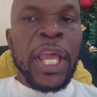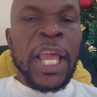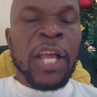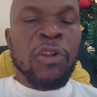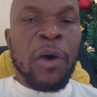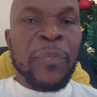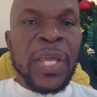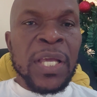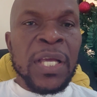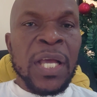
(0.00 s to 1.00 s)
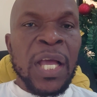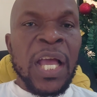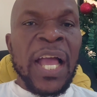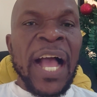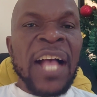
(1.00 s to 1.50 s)
economic,
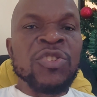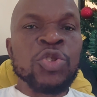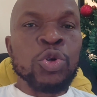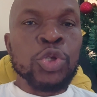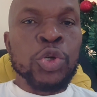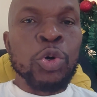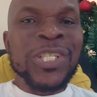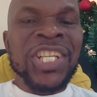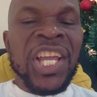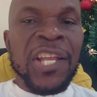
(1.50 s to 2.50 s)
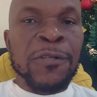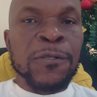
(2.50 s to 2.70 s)
and social change.